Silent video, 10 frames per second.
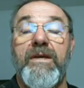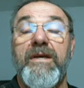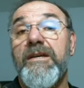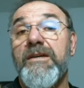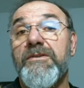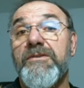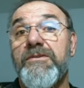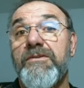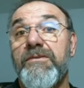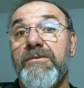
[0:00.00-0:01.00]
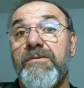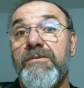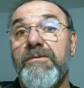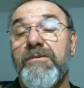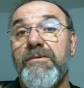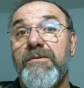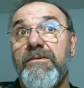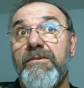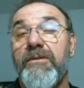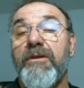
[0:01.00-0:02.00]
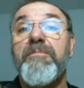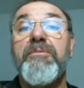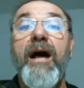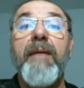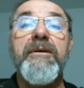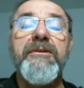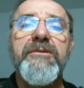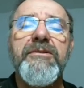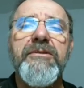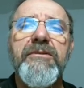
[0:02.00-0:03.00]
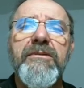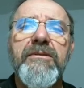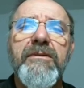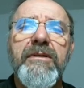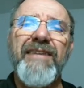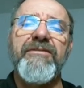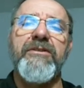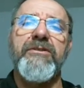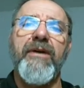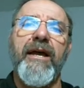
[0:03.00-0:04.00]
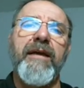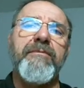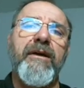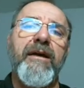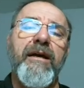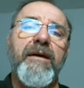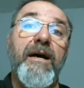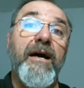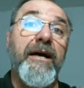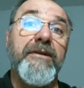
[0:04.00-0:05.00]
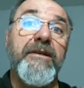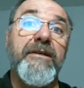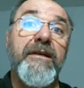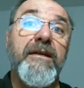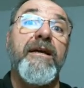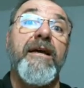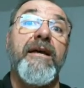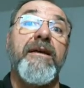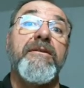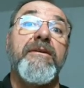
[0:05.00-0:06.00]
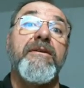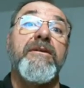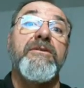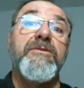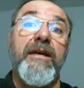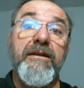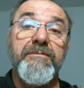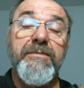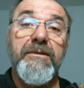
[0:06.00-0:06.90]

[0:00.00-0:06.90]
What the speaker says: is the promise given to Abraham, Isaac, and Jacob